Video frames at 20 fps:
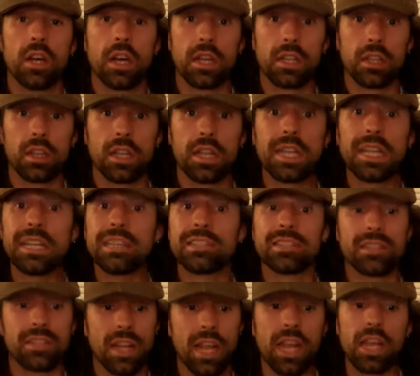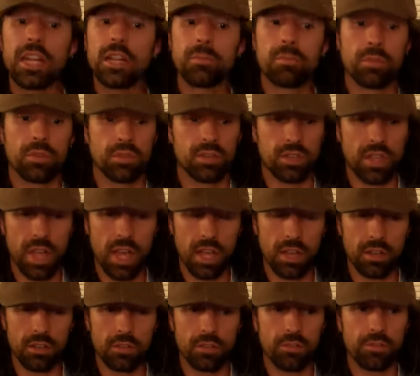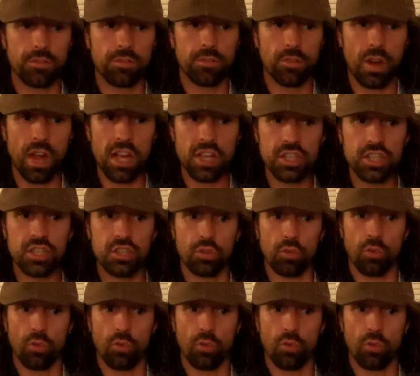at least 80% fresh,